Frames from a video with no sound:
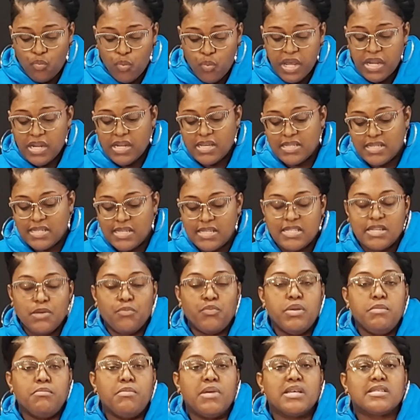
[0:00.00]
witnesses, and
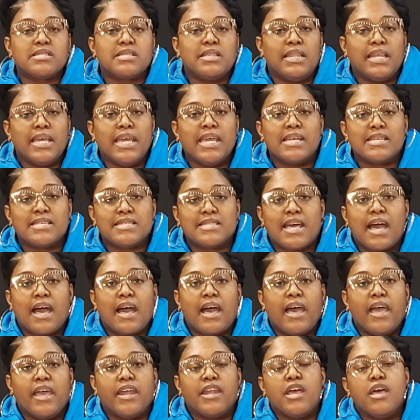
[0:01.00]
we must lay
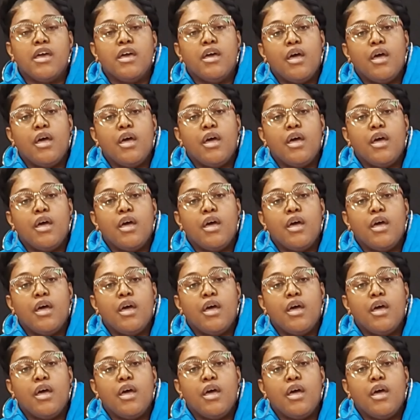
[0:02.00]
aside